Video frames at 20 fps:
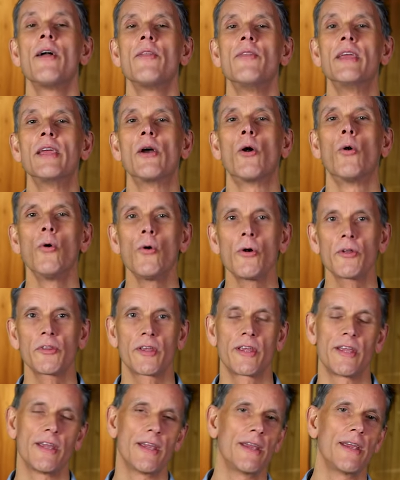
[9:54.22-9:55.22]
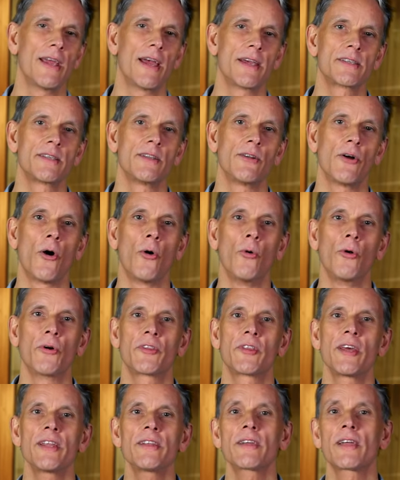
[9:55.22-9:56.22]
The auth key is an
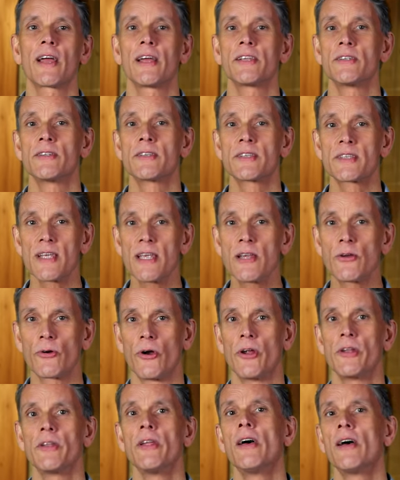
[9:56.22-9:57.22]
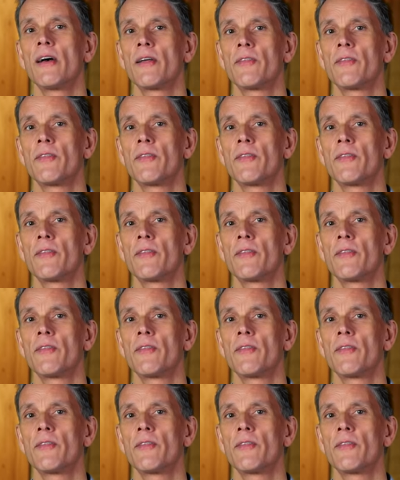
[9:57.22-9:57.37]
authentication secret